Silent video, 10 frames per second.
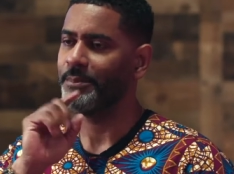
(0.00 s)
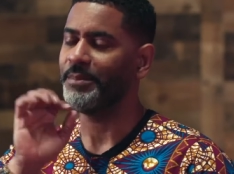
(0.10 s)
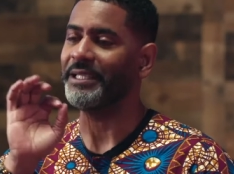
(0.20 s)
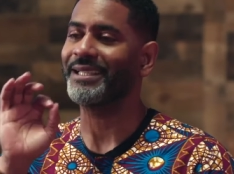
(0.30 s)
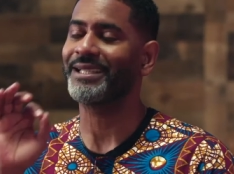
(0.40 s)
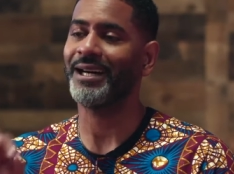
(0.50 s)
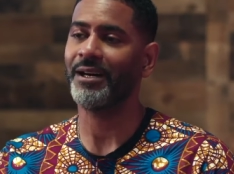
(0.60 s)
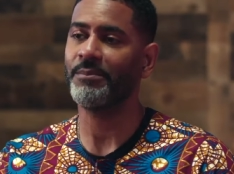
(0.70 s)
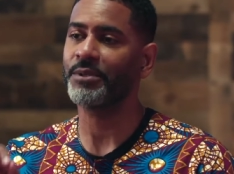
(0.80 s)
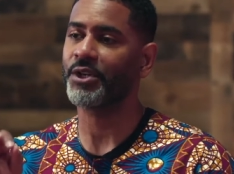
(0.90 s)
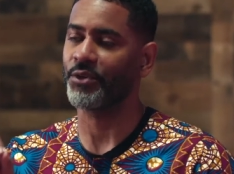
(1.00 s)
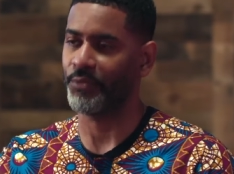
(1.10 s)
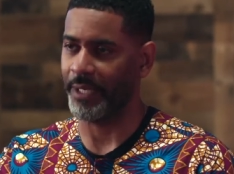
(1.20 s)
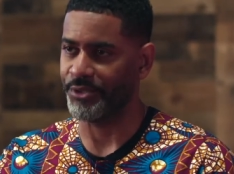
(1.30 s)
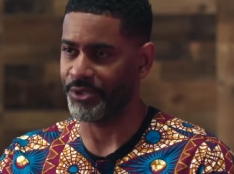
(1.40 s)
become
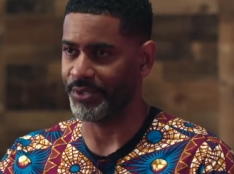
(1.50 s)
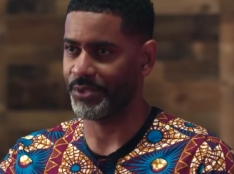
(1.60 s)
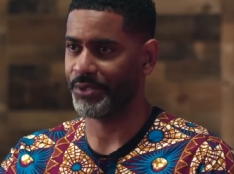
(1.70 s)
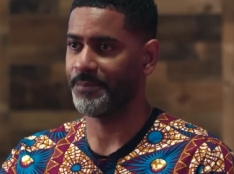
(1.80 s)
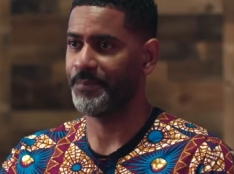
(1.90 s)
courageous,